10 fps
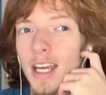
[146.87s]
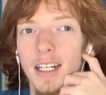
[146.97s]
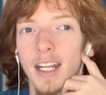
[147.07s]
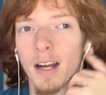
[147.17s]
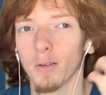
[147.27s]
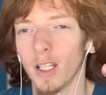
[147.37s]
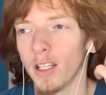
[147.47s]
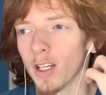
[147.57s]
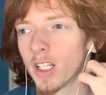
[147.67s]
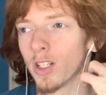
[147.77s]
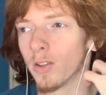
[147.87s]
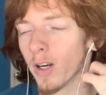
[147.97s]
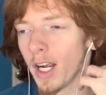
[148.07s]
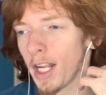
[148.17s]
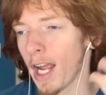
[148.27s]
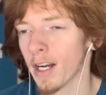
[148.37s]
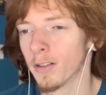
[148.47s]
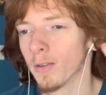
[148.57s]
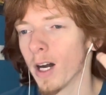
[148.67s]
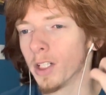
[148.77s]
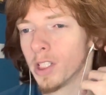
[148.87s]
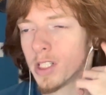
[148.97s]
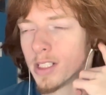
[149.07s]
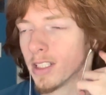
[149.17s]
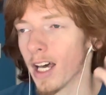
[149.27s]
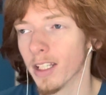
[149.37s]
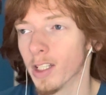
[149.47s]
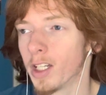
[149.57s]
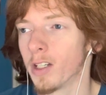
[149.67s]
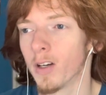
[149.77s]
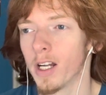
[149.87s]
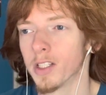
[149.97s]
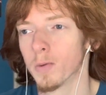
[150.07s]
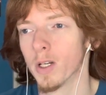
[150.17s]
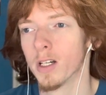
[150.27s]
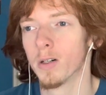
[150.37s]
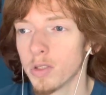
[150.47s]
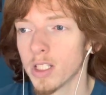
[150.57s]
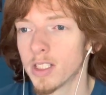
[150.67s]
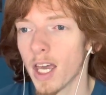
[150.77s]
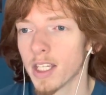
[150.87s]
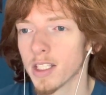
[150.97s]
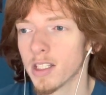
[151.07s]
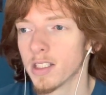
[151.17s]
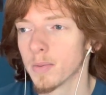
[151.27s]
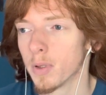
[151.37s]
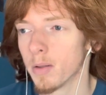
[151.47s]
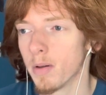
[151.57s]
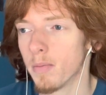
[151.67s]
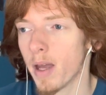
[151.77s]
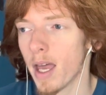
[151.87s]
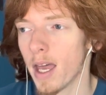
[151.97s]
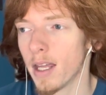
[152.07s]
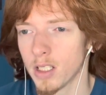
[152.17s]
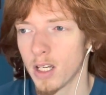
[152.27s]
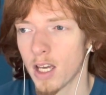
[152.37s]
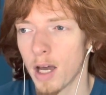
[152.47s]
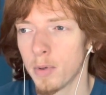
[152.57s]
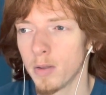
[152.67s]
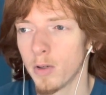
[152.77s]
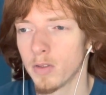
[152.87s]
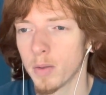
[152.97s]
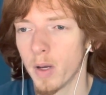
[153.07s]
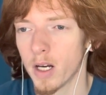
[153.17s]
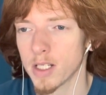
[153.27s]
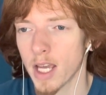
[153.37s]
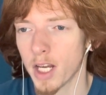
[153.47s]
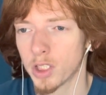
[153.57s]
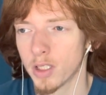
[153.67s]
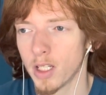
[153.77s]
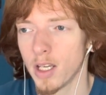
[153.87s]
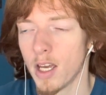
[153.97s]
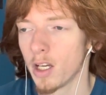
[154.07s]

Not really looking great. Aaron Rodgers not looking great as well. Houston Texans, put them in bad. I put them over the Bears, actually.